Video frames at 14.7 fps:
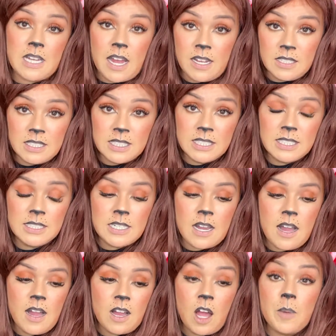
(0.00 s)
Stylist
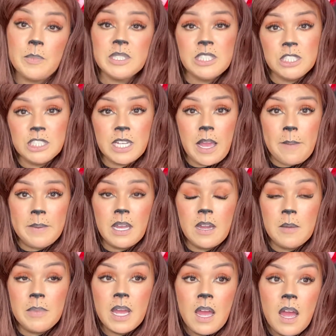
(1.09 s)
uh, competition coming
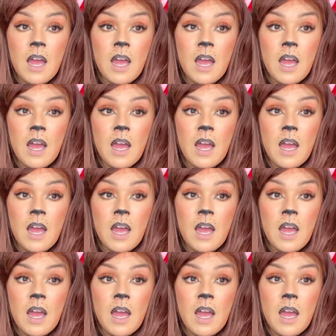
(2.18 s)
up.